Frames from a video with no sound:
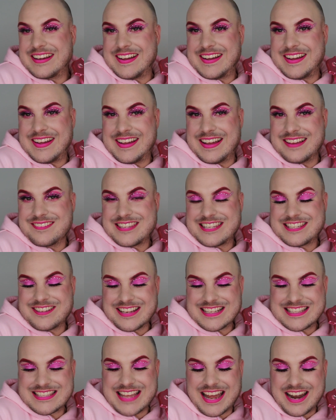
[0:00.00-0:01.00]
I'm so
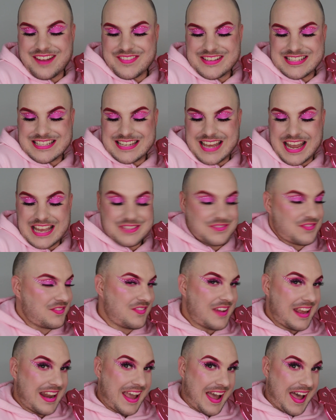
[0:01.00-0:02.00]
excited for today's
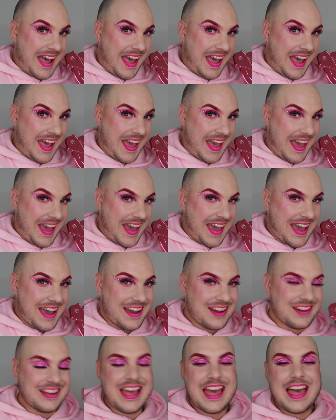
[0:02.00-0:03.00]
video.
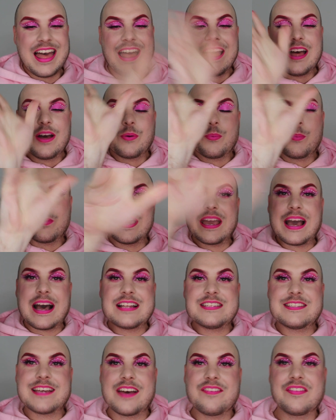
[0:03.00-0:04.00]
We
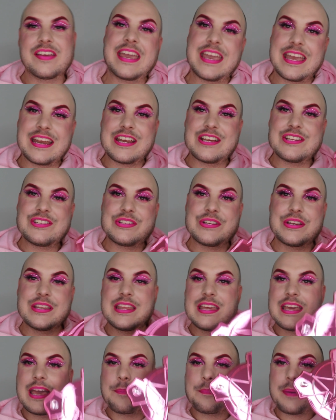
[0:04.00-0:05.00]
are diving into
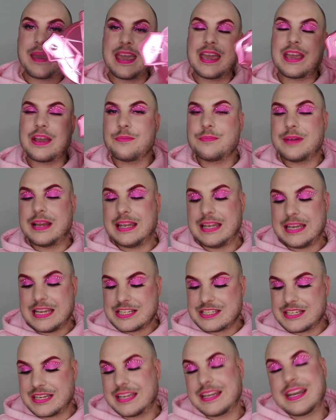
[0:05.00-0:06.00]
the Pink
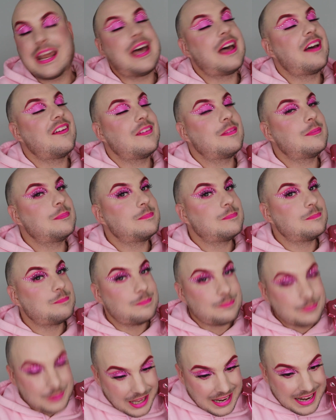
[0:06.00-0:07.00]
Religion
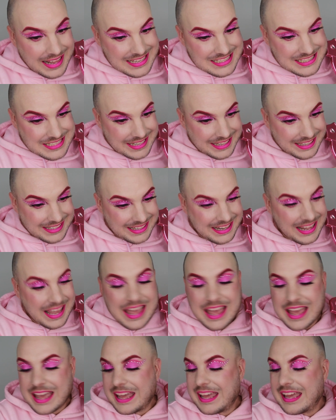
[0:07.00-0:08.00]
collection.
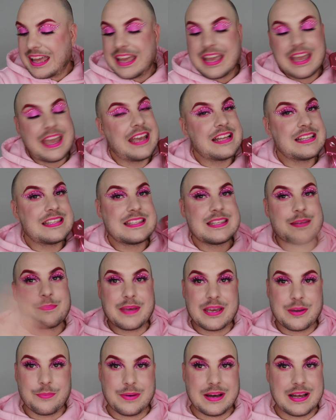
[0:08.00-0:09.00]
It's a
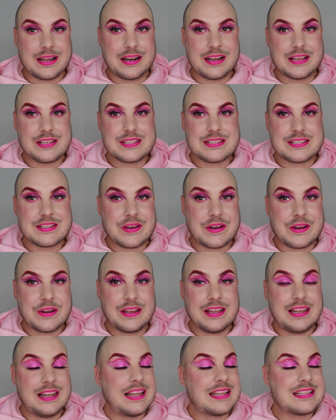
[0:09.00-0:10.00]
big one, so
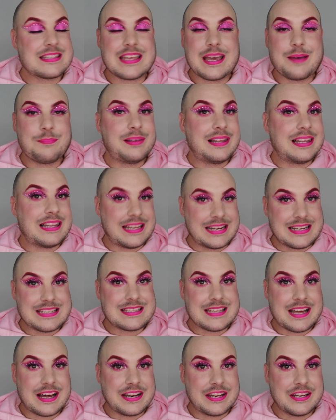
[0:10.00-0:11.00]
let's get bloody
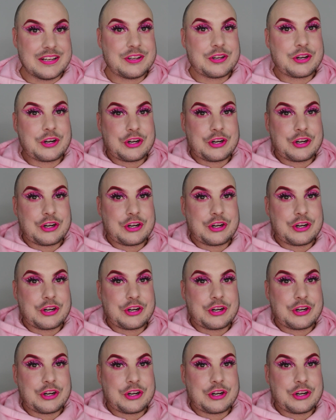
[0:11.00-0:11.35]
started.